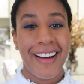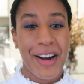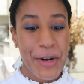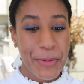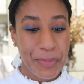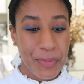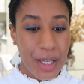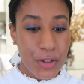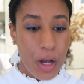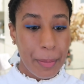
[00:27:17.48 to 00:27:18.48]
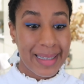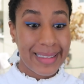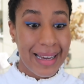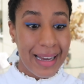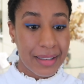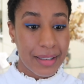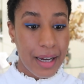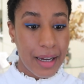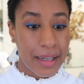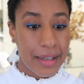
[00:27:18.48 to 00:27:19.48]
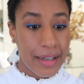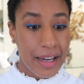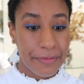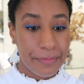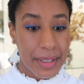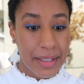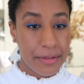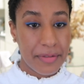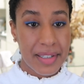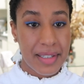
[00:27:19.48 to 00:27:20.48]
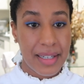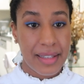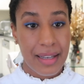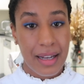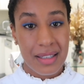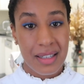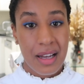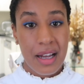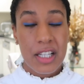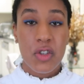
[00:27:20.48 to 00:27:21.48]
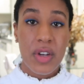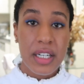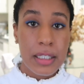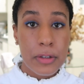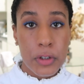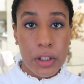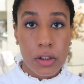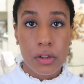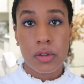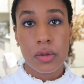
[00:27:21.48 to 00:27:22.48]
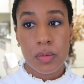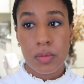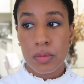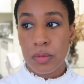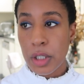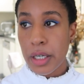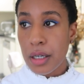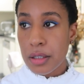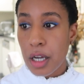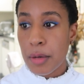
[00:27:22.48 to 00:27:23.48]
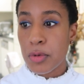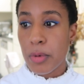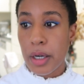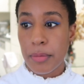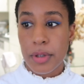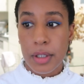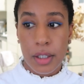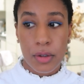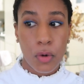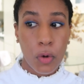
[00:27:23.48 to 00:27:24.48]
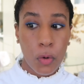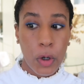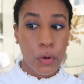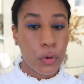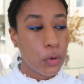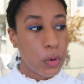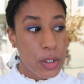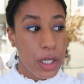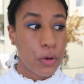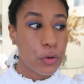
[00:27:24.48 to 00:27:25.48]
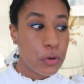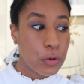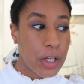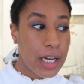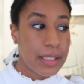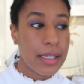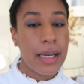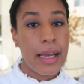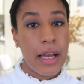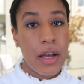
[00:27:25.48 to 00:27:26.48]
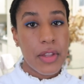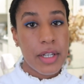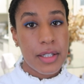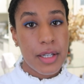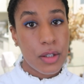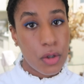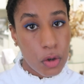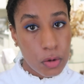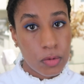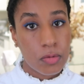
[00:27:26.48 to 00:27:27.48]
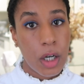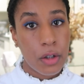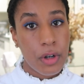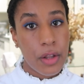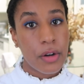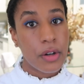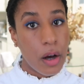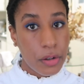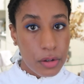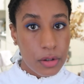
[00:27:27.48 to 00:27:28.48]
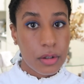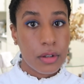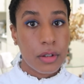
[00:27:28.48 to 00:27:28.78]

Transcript: Um, so I'm glad I, I've been investing in that. It's very difficult. There are times where I'm thinking, oh, I could do this, I could do that. And then I say, no, I'd rather not.